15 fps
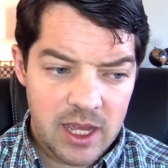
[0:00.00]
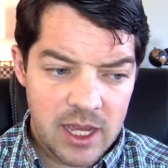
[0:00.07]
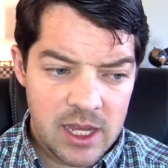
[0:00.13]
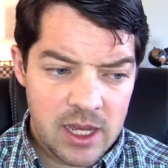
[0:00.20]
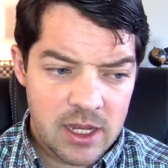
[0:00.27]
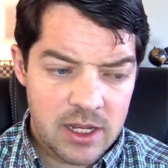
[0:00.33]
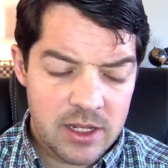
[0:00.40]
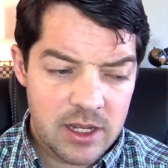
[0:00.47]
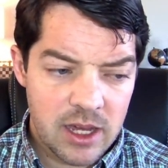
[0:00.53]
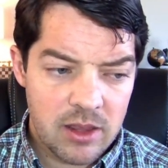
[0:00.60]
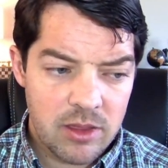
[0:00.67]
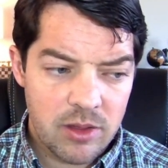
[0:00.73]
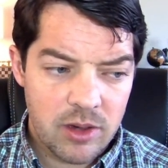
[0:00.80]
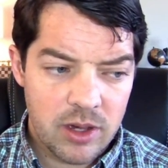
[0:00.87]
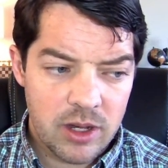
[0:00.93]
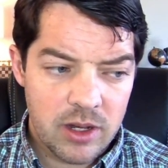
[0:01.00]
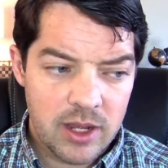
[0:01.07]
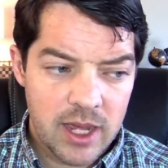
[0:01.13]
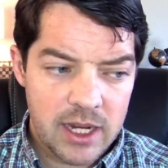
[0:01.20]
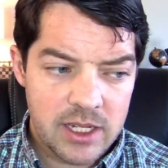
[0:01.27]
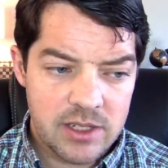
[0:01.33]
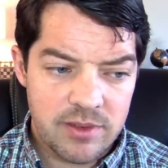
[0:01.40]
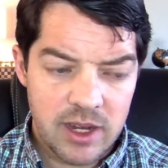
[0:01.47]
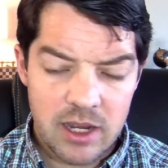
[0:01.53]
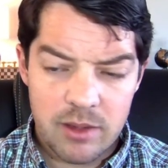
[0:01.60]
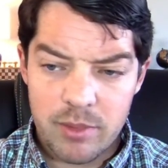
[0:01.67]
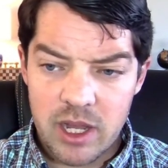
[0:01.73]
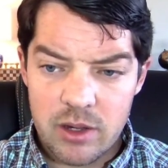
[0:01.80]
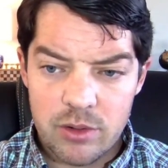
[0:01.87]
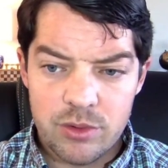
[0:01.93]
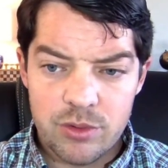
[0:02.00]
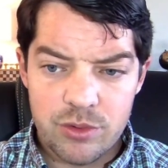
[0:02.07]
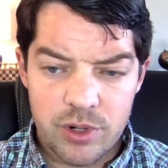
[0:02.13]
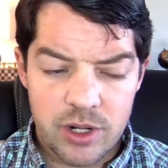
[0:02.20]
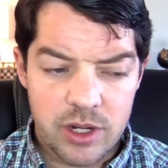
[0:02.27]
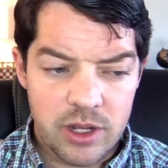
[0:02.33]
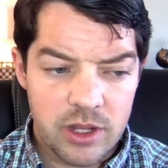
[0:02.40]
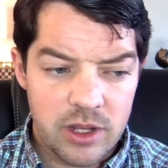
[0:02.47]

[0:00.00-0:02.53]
and I thought activating my own rook